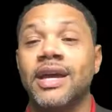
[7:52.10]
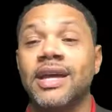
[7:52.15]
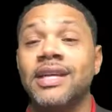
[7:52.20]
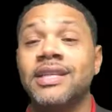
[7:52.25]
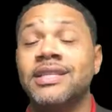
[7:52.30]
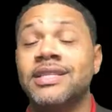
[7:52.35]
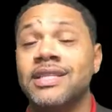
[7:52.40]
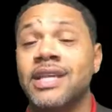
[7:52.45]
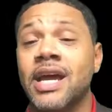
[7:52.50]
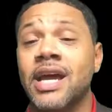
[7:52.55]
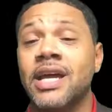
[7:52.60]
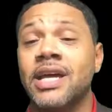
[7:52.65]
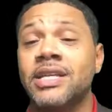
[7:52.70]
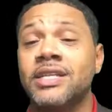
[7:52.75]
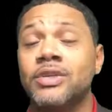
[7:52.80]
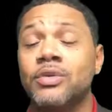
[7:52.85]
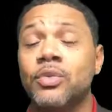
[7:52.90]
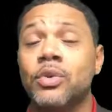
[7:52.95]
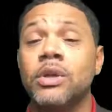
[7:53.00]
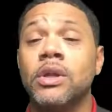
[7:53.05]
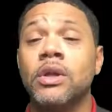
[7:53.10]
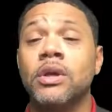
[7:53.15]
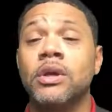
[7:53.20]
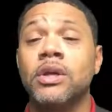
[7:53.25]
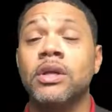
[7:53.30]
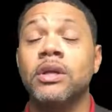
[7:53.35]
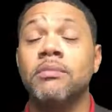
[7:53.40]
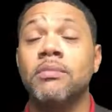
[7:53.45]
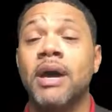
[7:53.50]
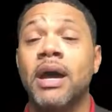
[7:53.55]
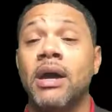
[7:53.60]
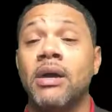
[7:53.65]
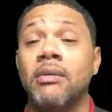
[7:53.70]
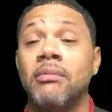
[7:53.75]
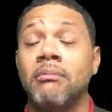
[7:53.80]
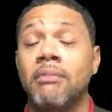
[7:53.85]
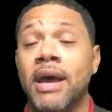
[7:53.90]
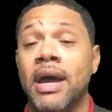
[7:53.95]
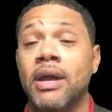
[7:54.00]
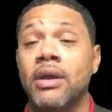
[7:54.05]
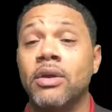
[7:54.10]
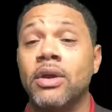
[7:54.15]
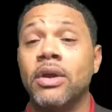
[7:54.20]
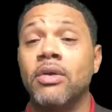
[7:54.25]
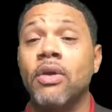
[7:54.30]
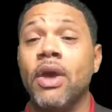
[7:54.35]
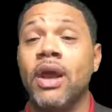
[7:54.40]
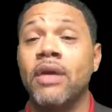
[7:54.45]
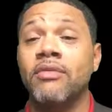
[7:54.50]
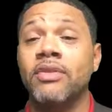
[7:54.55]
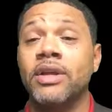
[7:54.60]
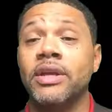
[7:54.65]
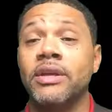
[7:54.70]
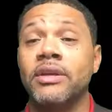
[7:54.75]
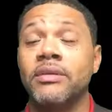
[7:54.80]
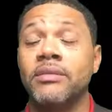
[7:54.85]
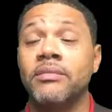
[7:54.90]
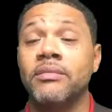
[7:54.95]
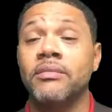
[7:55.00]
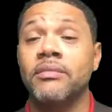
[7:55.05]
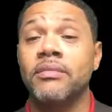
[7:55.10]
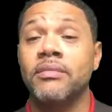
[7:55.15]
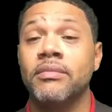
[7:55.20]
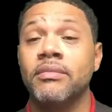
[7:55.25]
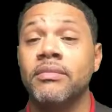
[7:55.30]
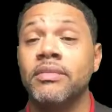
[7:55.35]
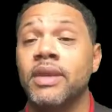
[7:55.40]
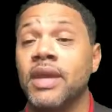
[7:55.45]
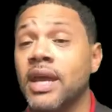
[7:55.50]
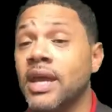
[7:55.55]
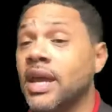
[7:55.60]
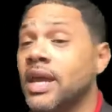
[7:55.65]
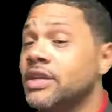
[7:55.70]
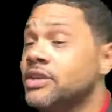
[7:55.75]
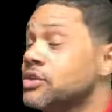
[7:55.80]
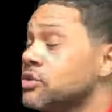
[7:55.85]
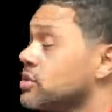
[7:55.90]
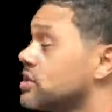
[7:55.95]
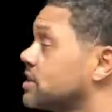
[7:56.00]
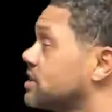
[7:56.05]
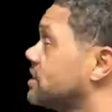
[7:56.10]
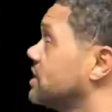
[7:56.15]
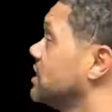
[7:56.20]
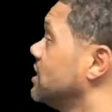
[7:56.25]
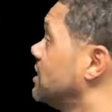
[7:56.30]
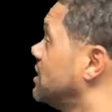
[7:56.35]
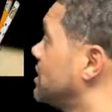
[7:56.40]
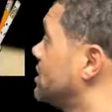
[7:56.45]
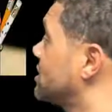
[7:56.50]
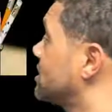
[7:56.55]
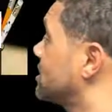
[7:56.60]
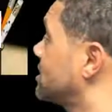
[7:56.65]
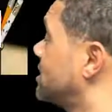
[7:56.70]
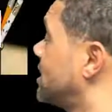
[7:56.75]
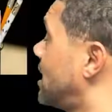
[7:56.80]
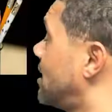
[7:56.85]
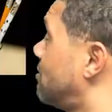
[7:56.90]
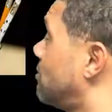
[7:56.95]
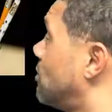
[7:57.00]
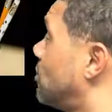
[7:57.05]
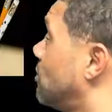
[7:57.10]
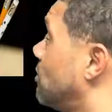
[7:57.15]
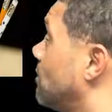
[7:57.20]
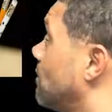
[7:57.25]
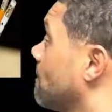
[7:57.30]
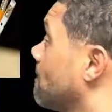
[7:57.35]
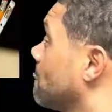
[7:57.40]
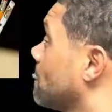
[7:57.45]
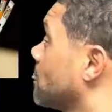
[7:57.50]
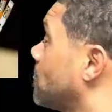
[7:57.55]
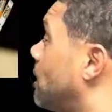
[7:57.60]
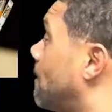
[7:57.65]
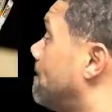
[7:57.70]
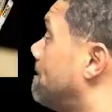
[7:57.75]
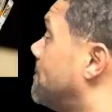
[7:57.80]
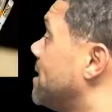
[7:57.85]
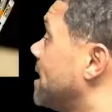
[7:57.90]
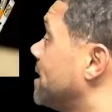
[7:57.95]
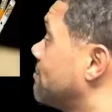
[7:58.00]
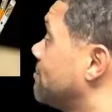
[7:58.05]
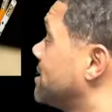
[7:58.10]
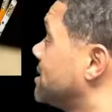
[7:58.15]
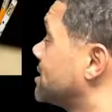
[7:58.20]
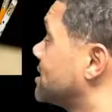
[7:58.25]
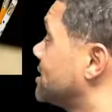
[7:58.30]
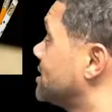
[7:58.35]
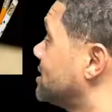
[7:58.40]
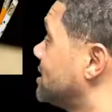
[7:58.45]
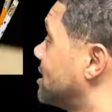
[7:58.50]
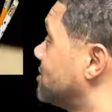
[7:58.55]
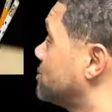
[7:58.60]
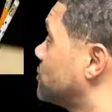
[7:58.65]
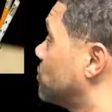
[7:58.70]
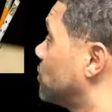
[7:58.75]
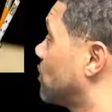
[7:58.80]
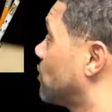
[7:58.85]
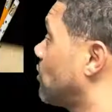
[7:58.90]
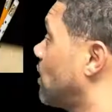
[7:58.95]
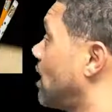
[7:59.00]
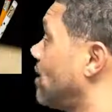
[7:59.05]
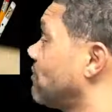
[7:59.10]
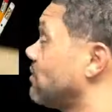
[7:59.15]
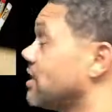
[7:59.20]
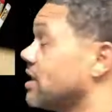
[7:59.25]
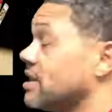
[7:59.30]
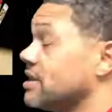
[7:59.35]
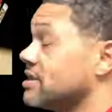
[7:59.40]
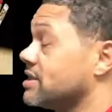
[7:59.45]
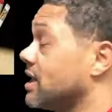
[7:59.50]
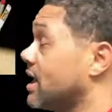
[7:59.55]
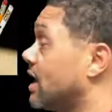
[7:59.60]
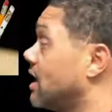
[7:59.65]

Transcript: In science, we're learning about matter and gravity. And as you can see in this example, the big misconception with gravity is